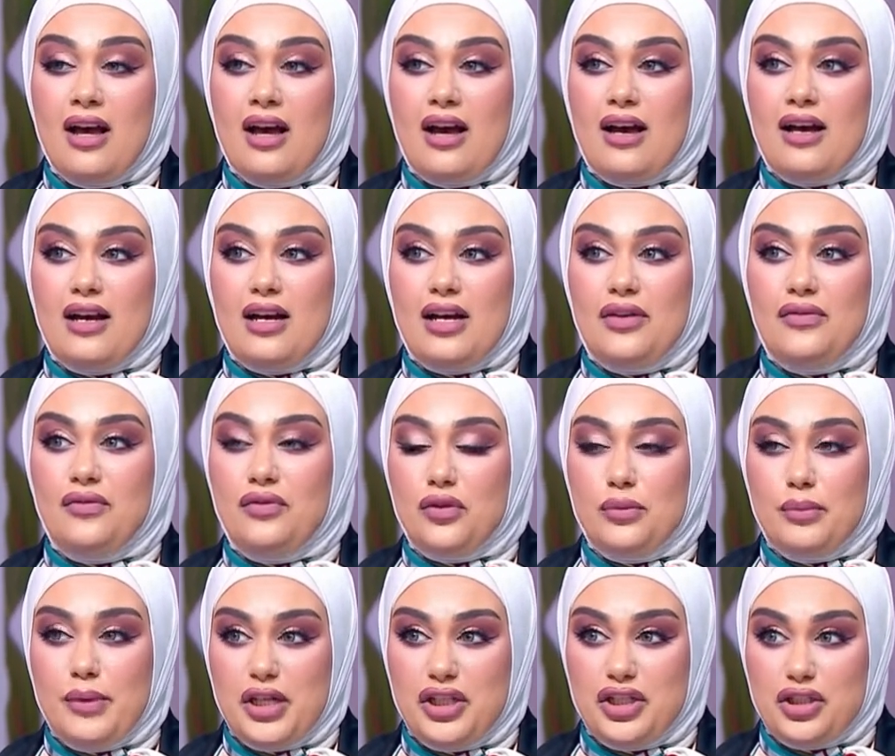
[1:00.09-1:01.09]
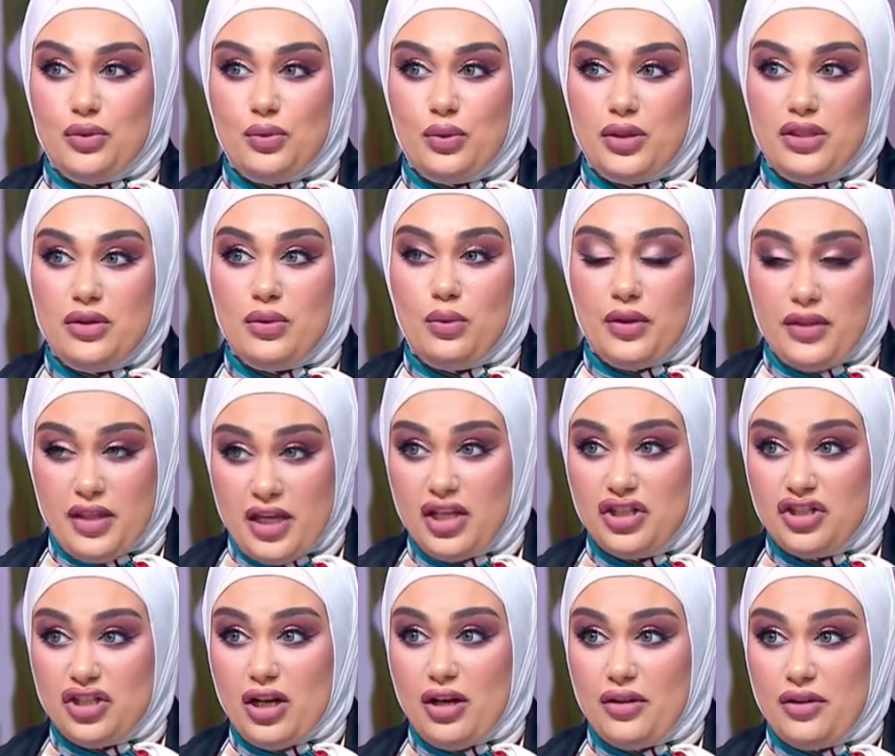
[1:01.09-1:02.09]
uh, information with, with,
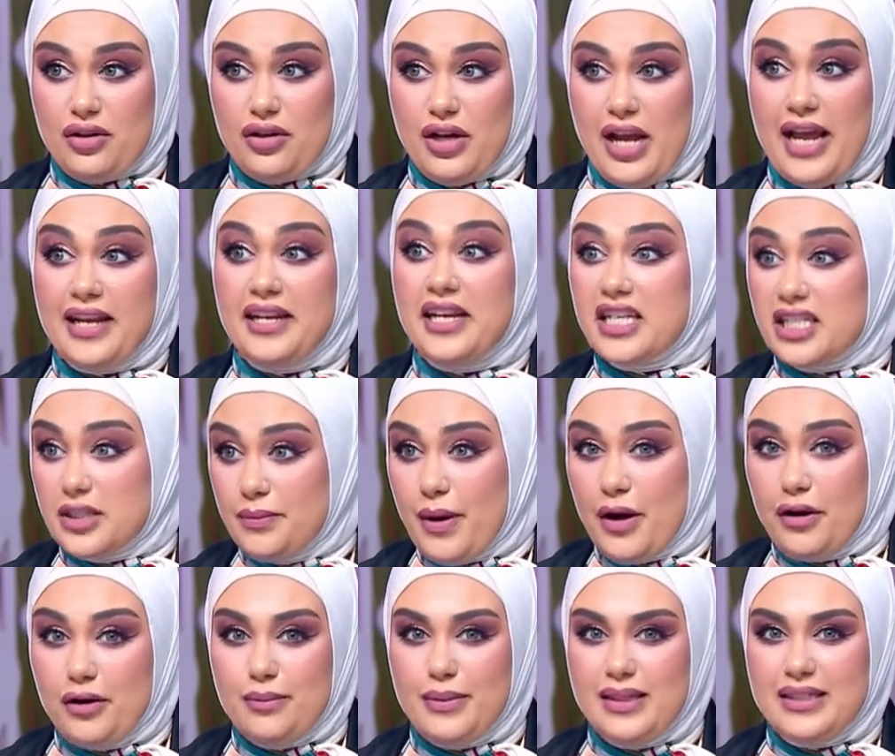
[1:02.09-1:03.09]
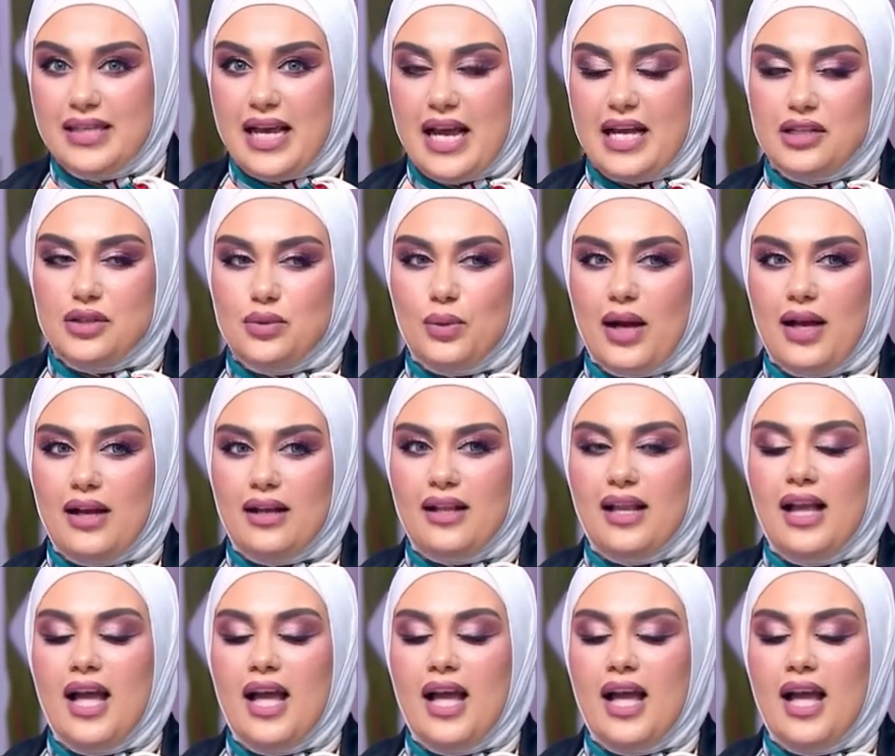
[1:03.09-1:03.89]
each other and experiment as well.